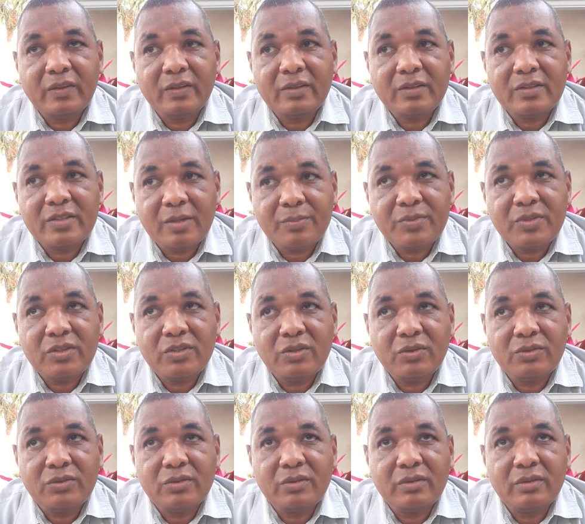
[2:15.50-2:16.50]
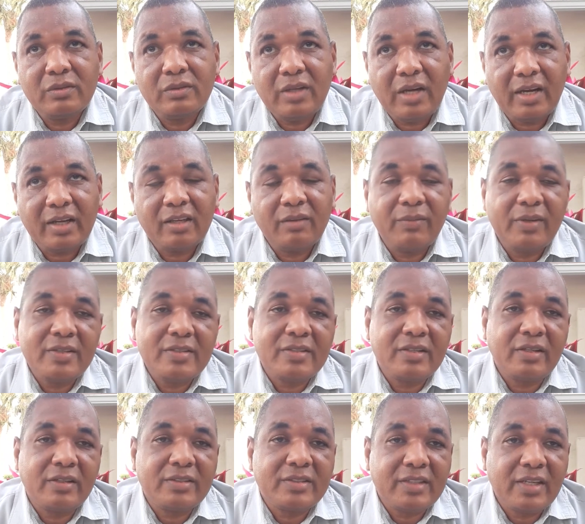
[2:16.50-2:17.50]
substitute documents
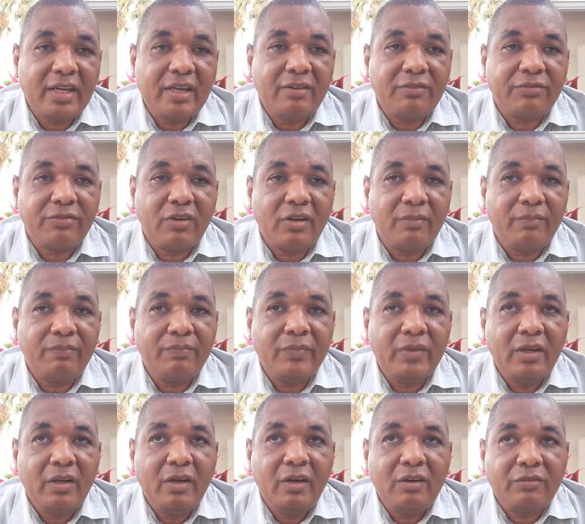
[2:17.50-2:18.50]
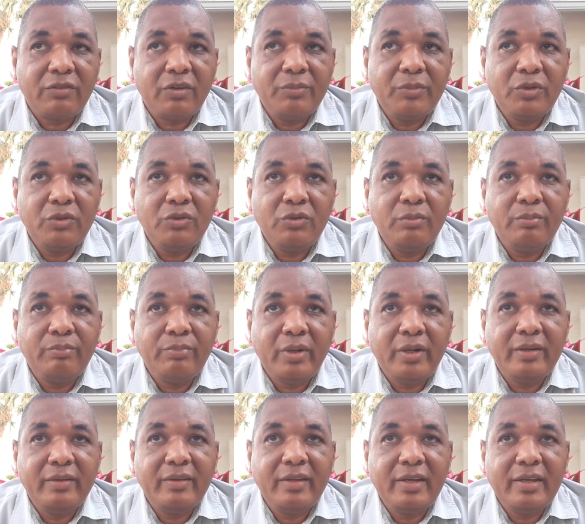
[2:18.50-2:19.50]
they'll take from you,
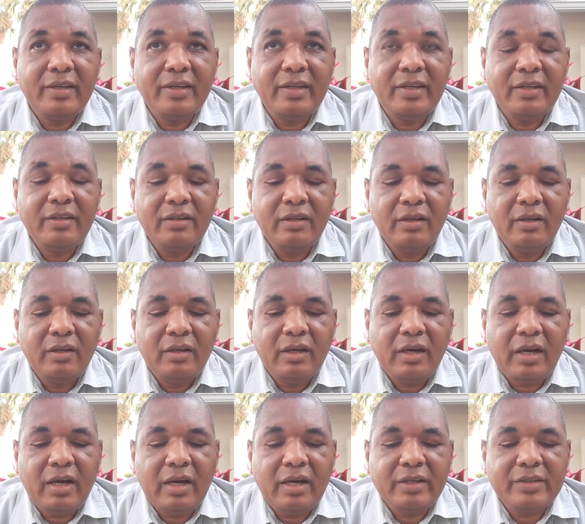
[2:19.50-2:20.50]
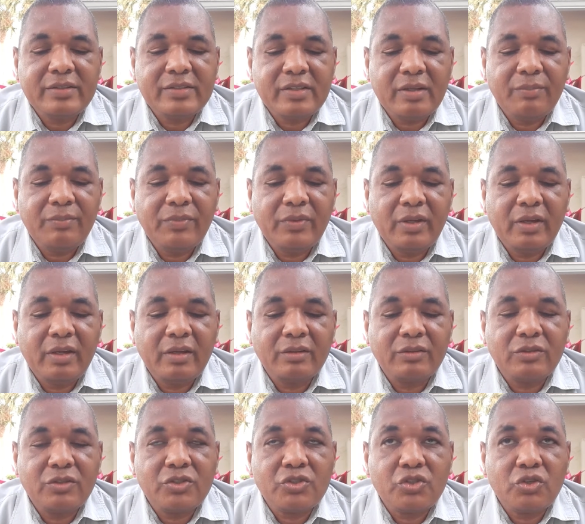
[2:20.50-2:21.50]
but they need something
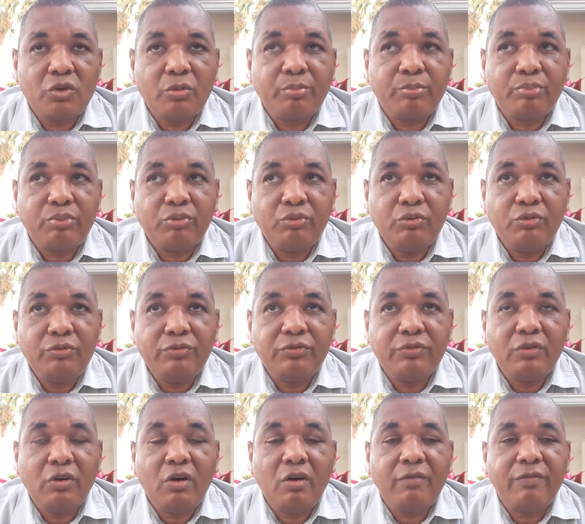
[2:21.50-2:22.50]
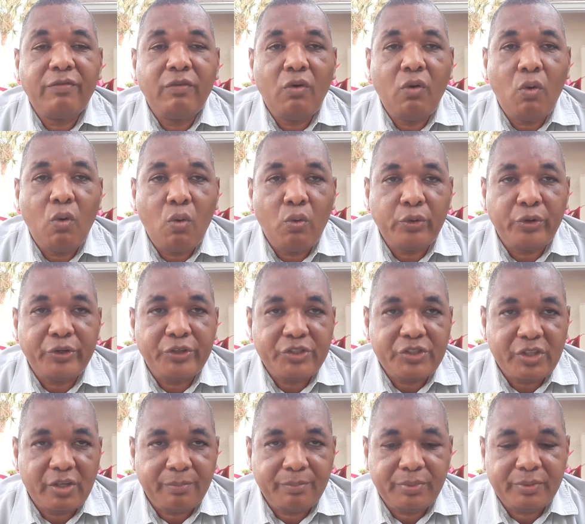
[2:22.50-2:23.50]
to show proof of
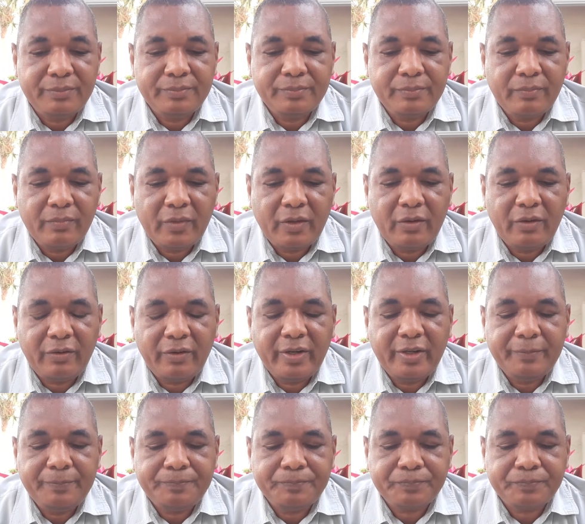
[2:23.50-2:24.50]
ownership. All right.